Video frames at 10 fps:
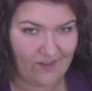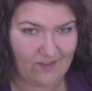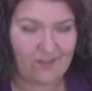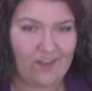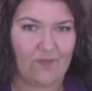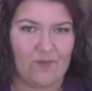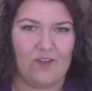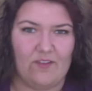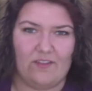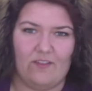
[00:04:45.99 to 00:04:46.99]
came
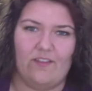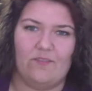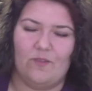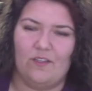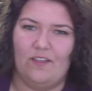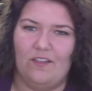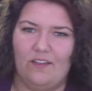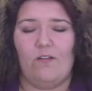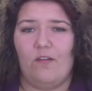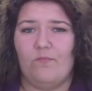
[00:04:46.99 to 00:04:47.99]
out as a lesbian.
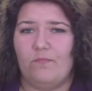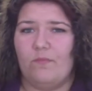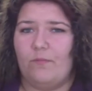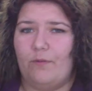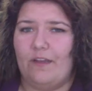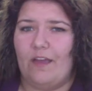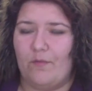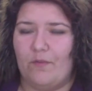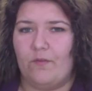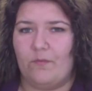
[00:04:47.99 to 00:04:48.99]
I'm pretty
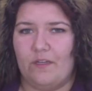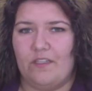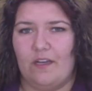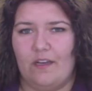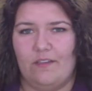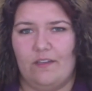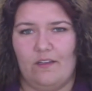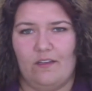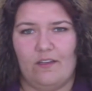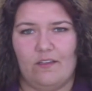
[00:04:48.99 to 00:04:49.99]
happy with my
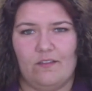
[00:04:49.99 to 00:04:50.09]
identity.